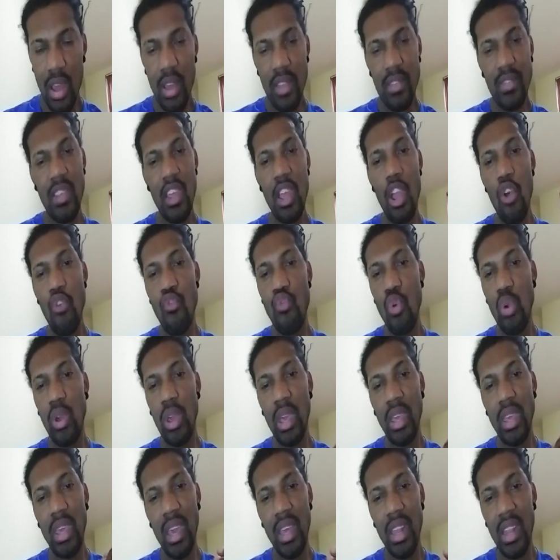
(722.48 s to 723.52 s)
see if you
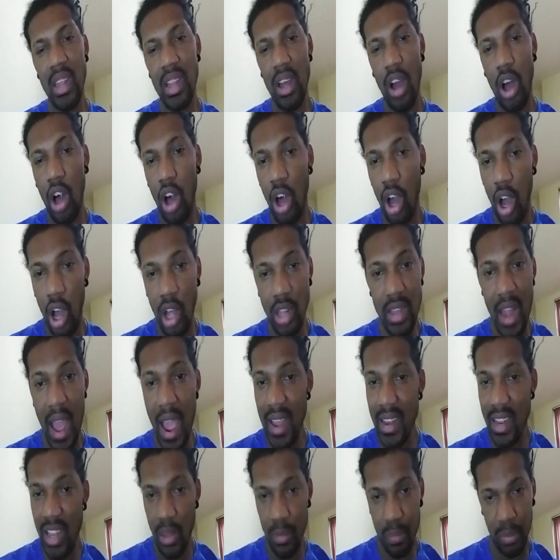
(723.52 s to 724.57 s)
can get a
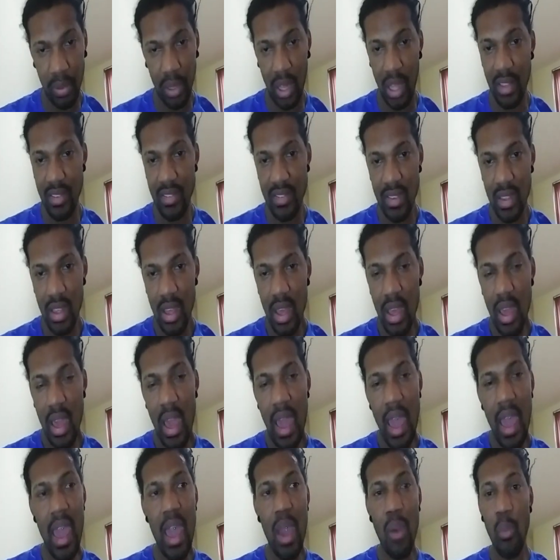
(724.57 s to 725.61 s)
90 plus.
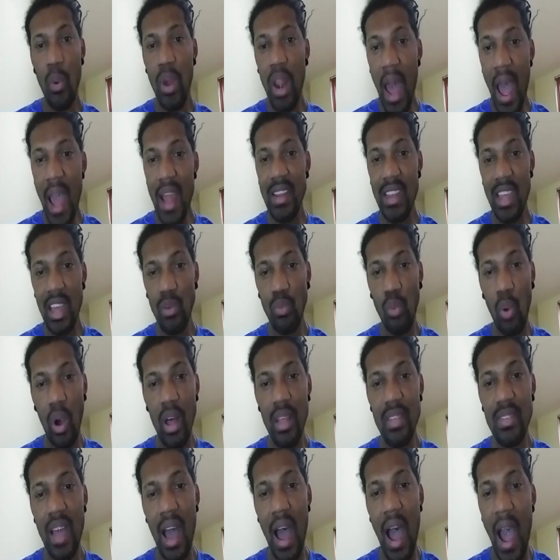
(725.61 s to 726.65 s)
And what I did
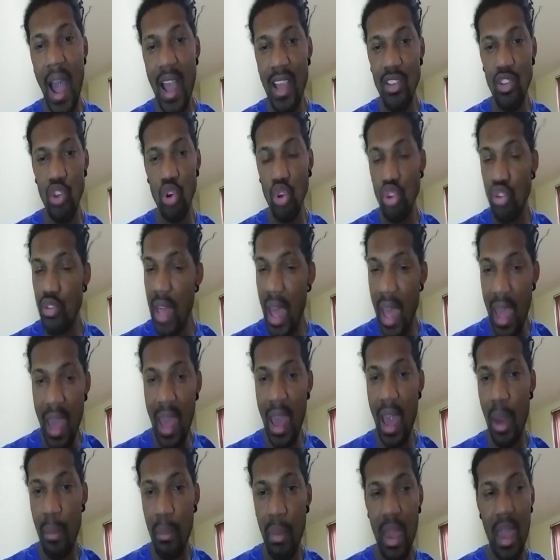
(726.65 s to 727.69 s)
was I used the
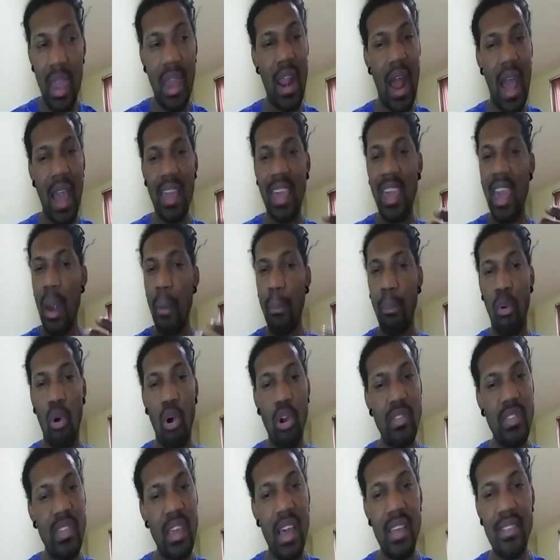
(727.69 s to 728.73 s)
app and I kept
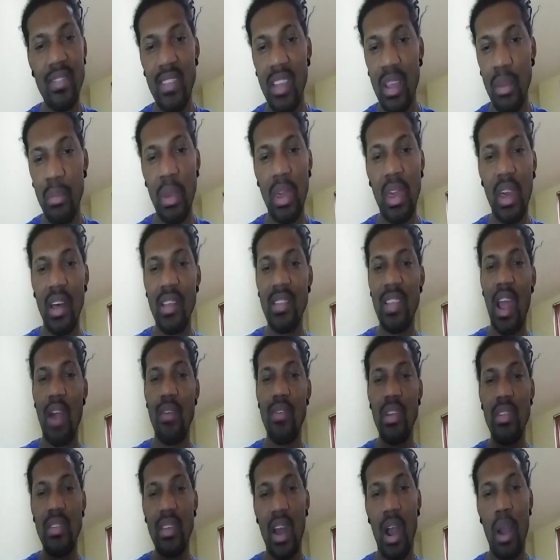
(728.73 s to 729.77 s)
on testing, because
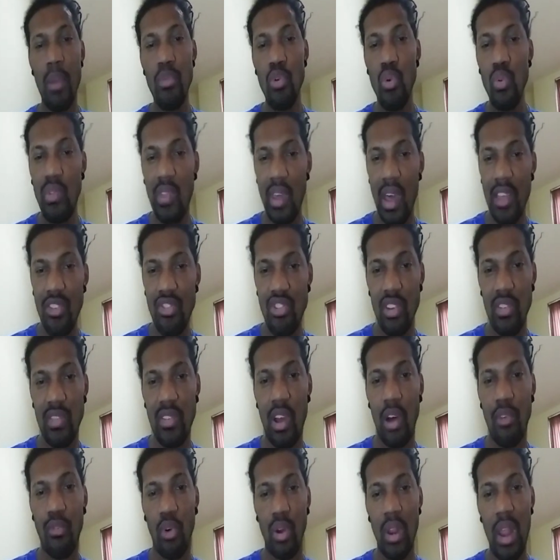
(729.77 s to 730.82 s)
every time you test
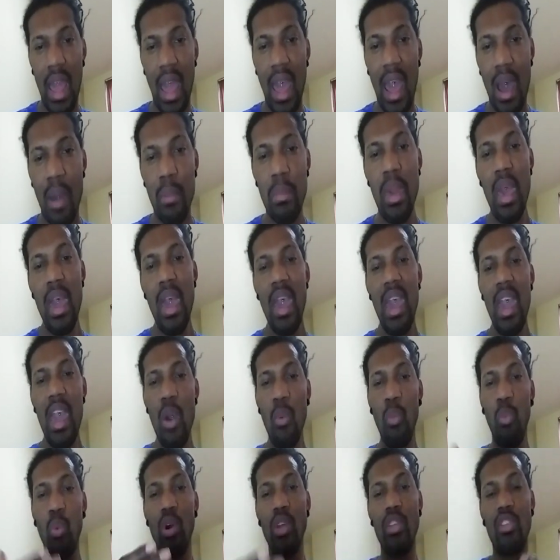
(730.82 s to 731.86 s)
yourself on the app,
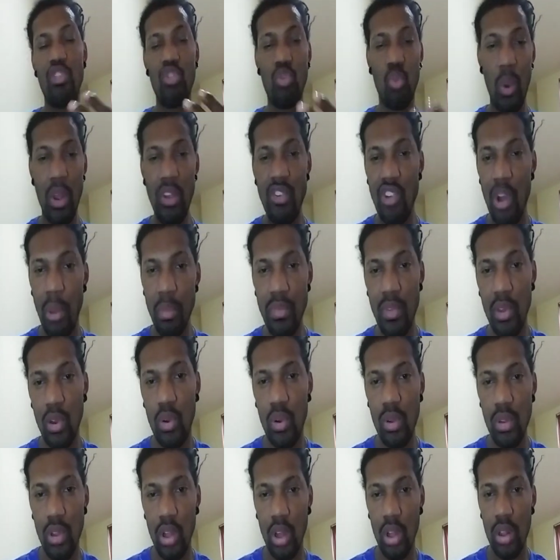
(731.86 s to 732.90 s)
it would switch up
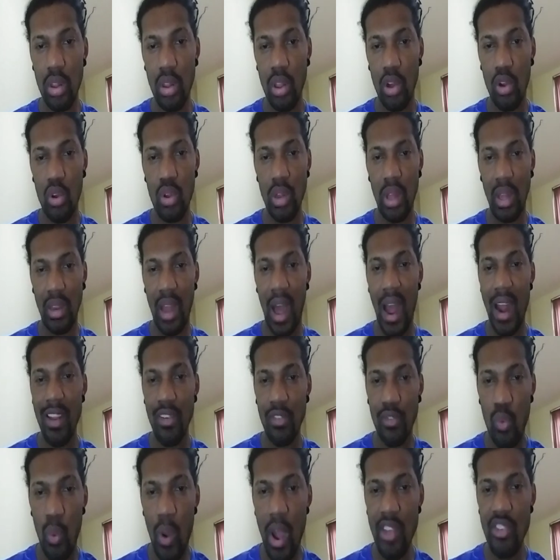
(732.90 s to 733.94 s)
the line of
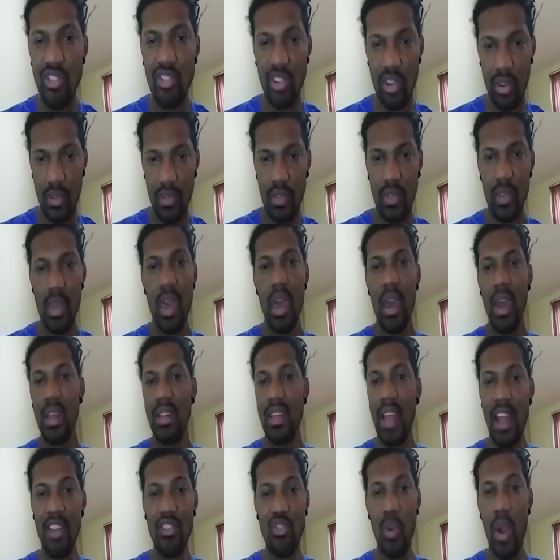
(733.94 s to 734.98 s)
questions
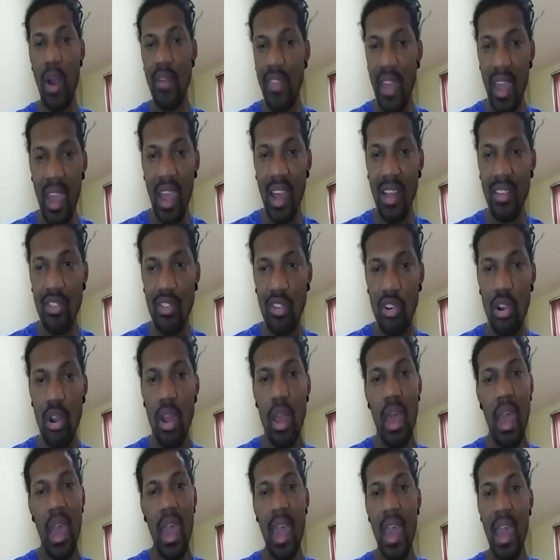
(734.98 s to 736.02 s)
that you have to answer,
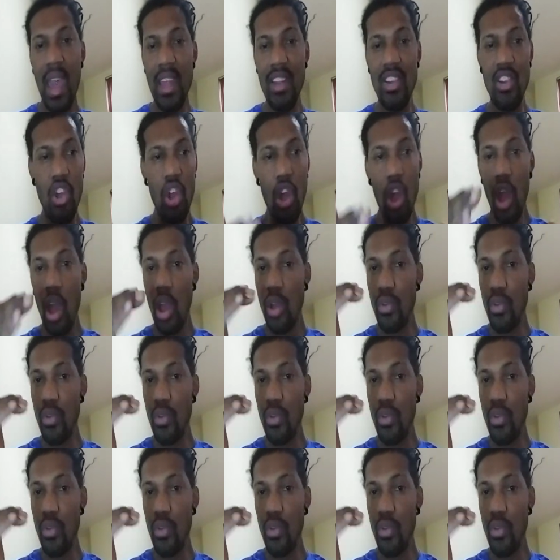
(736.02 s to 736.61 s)
and